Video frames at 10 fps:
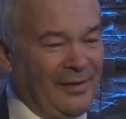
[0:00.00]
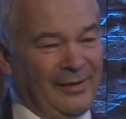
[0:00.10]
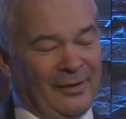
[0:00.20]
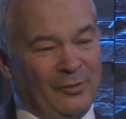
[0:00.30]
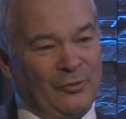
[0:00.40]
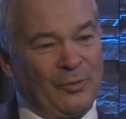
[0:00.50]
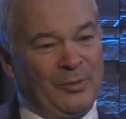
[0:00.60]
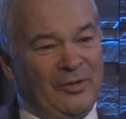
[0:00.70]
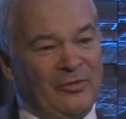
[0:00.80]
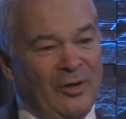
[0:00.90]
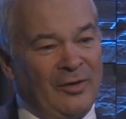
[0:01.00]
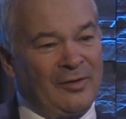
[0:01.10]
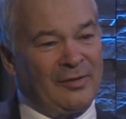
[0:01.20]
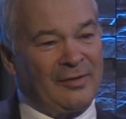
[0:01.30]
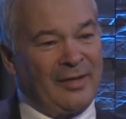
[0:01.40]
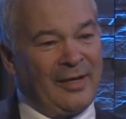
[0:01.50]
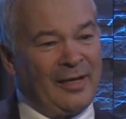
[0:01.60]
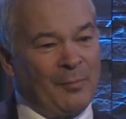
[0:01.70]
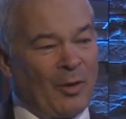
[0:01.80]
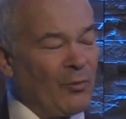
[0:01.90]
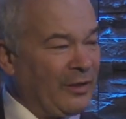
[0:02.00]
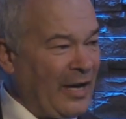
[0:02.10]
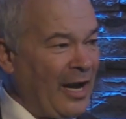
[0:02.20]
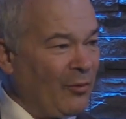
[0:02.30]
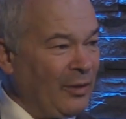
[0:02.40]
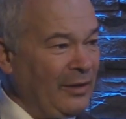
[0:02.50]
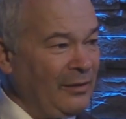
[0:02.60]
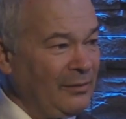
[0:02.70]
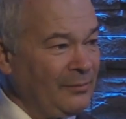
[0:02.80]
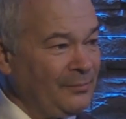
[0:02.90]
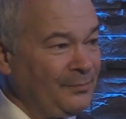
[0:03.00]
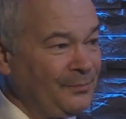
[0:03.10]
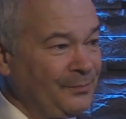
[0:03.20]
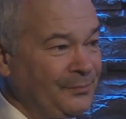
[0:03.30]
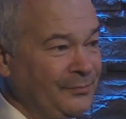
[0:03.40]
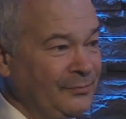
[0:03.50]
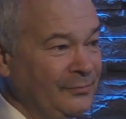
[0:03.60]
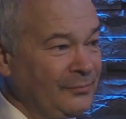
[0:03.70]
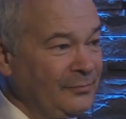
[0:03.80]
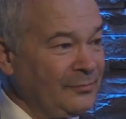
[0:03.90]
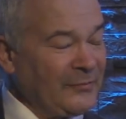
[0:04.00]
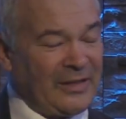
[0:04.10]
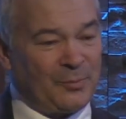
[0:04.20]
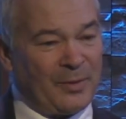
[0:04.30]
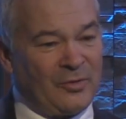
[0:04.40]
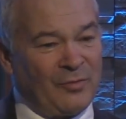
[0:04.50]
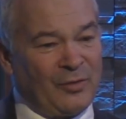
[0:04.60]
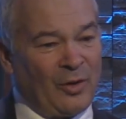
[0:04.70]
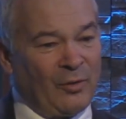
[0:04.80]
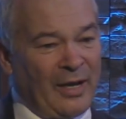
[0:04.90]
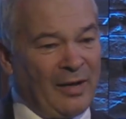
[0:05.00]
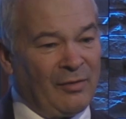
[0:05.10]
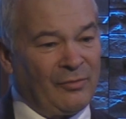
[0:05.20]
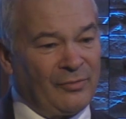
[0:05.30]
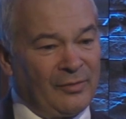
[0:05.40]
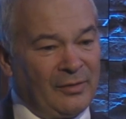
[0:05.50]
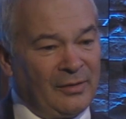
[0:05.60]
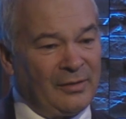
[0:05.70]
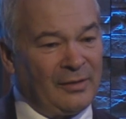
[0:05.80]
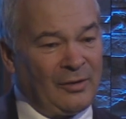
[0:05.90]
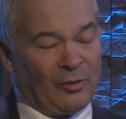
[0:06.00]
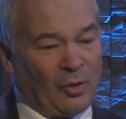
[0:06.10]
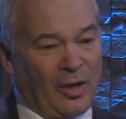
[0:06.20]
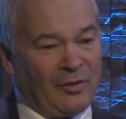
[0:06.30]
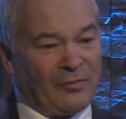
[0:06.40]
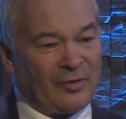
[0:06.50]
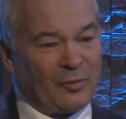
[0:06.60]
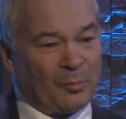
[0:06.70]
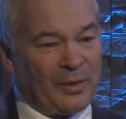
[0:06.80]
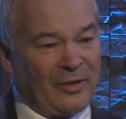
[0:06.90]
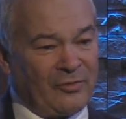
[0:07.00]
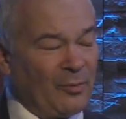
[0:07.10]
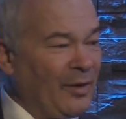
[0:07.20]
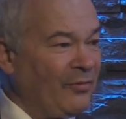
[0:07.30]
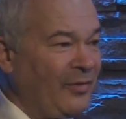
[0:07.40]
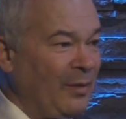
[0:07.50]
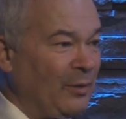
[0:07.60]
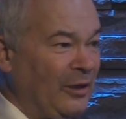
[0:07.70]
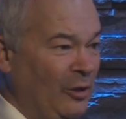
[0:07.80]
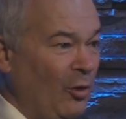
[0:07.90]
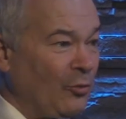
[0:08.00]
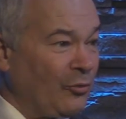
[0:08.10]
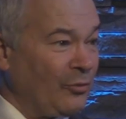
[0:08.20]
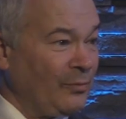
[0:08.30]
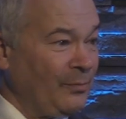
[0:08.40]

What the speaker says: You know, so when you start thinking about retiring, especially if you don't have, you know, a lot of us are blessed that we have family close.